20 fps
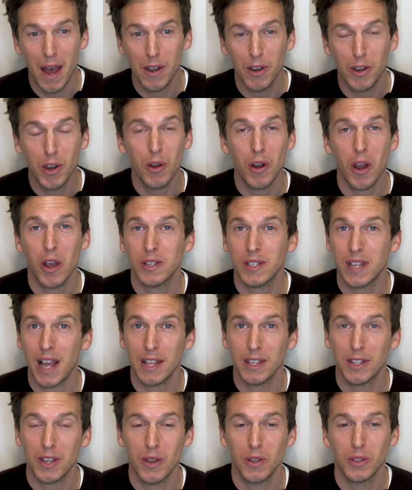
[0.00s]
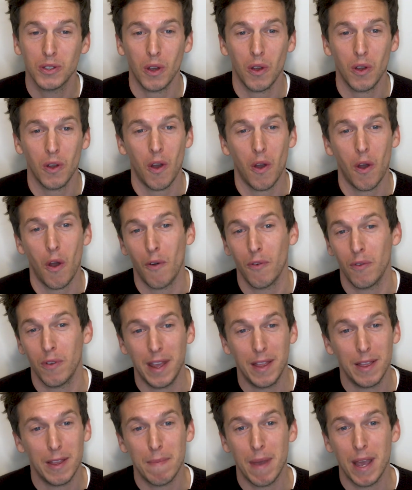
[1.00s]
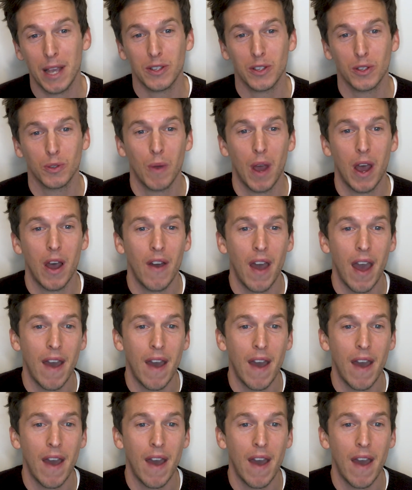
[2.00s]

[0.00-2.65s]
Nuno Santos in the mix as well.